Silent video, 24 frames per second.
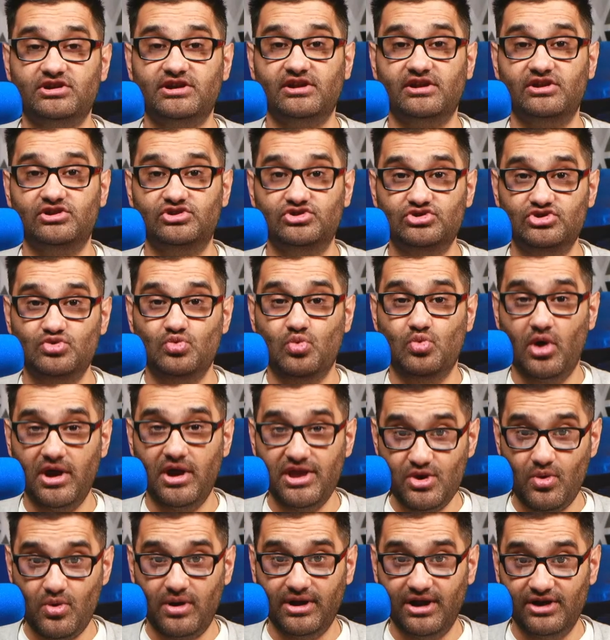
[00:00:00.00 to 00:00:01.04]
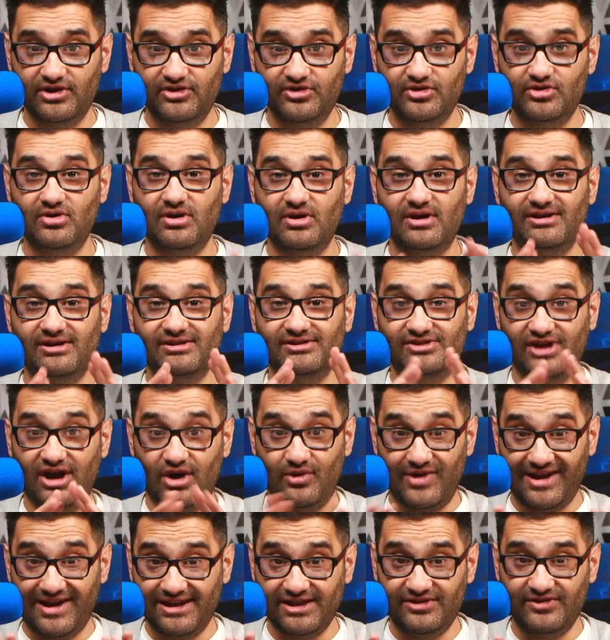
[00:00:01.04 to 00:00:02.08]
can do what you want to do
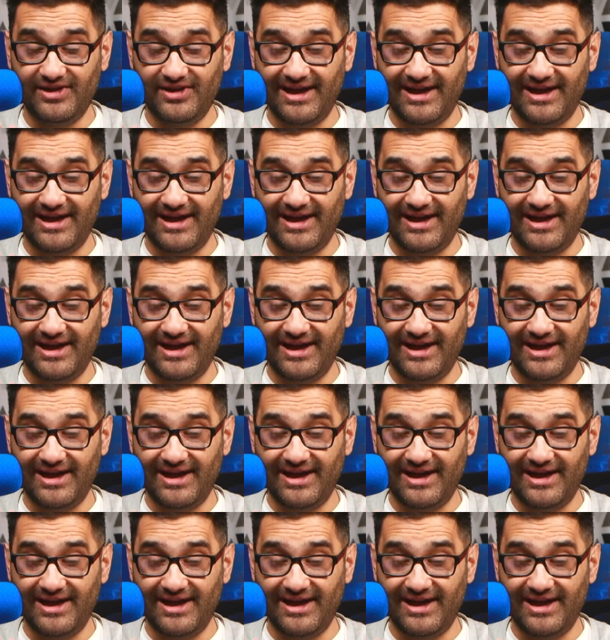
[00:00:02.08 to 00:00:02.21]
directly to